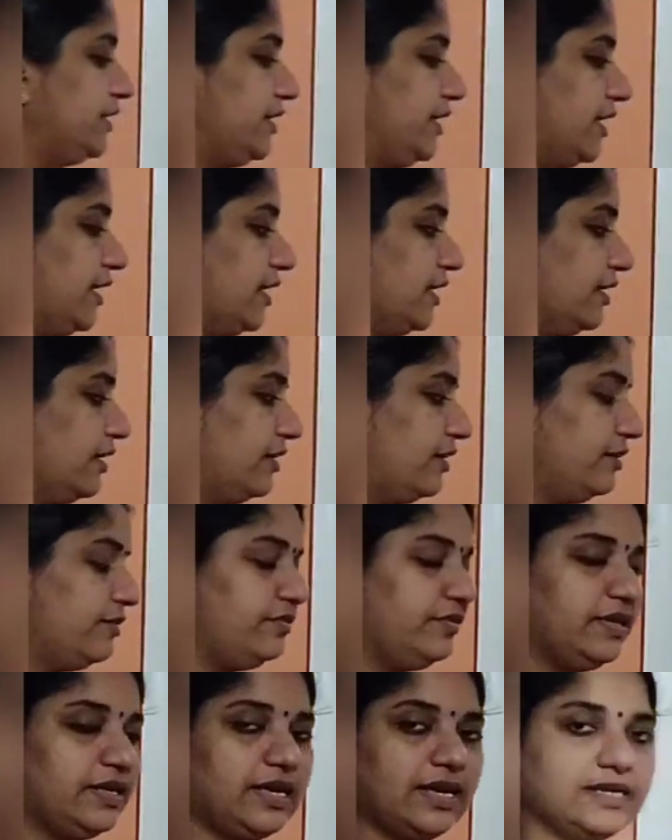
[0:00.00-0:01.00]
here
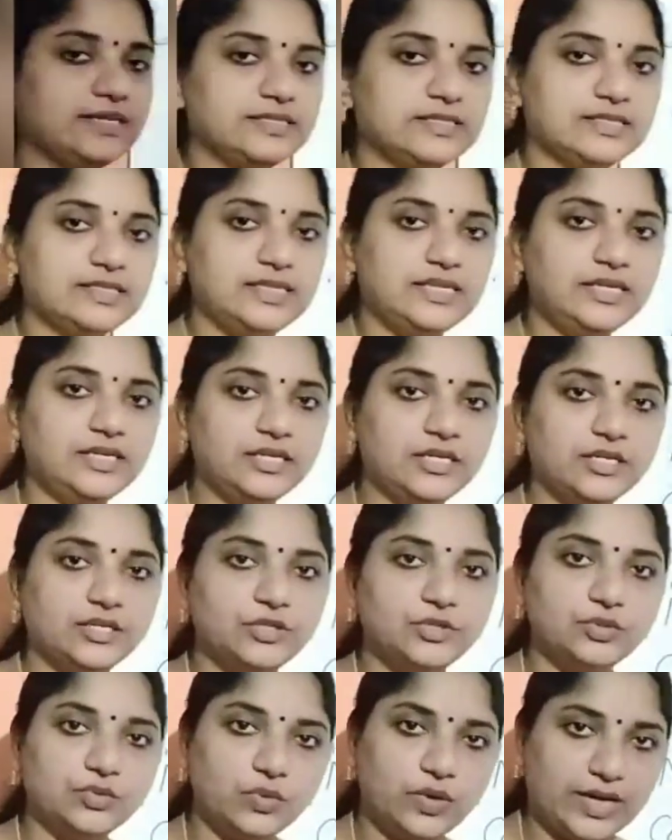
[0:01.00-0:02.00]
we can see
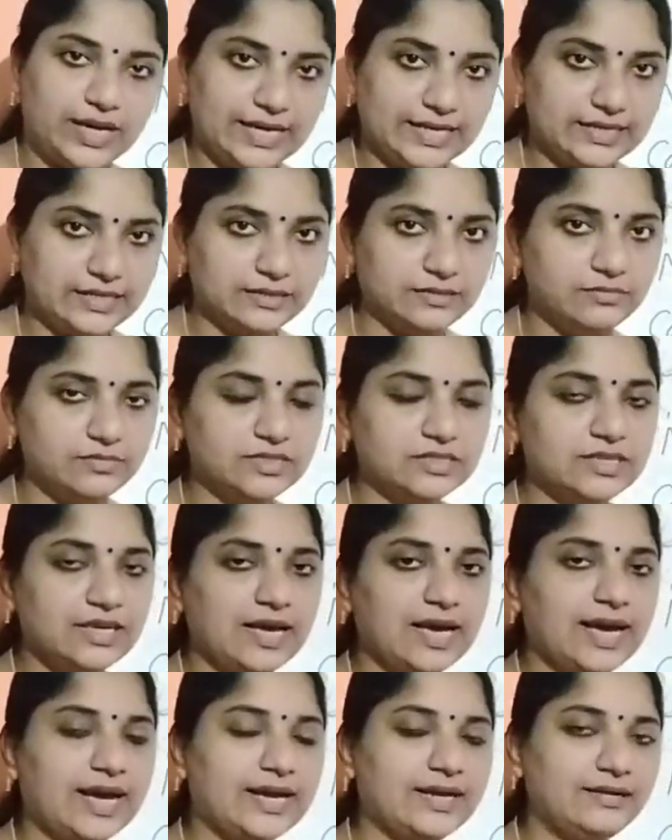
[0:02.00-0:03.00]
two atoms
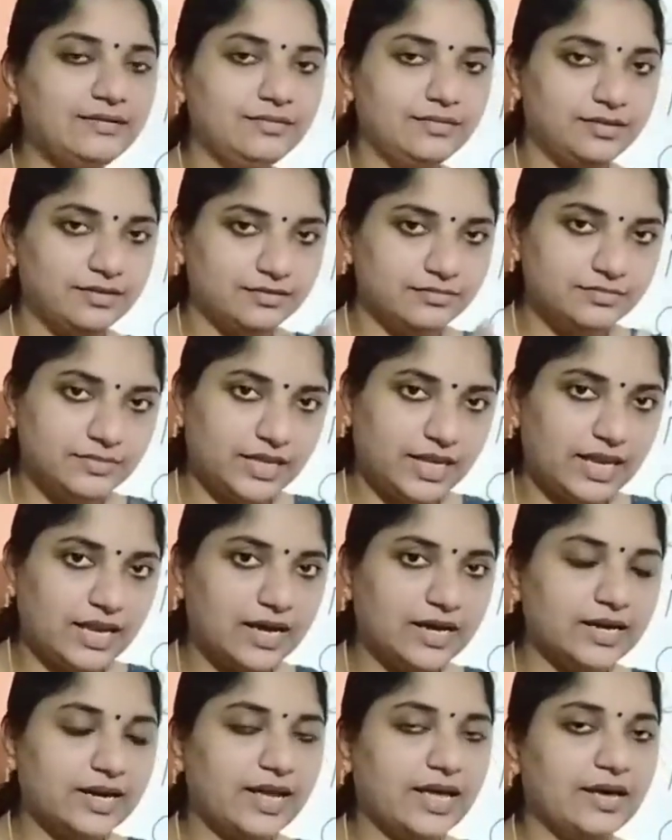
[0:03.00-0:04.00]
and they
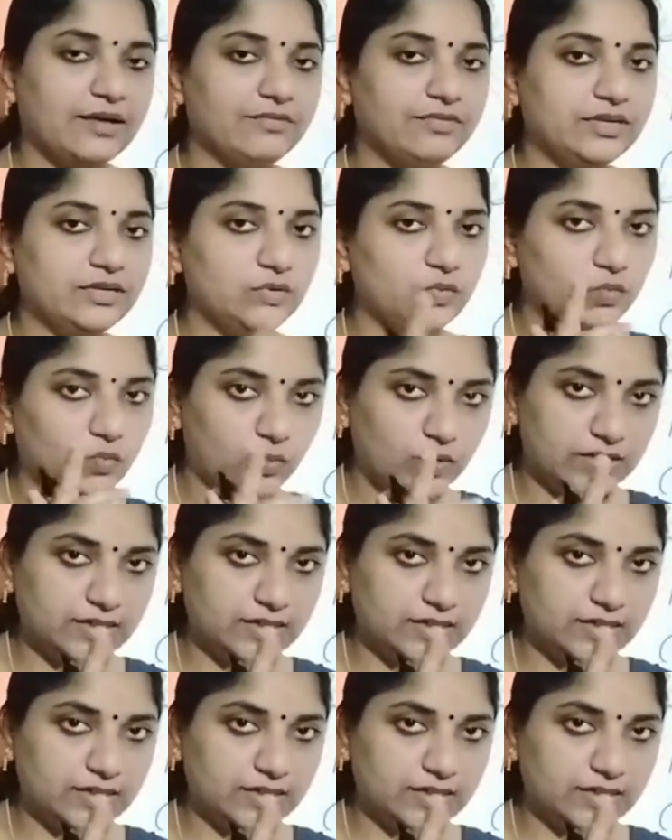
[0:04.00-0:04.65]
are having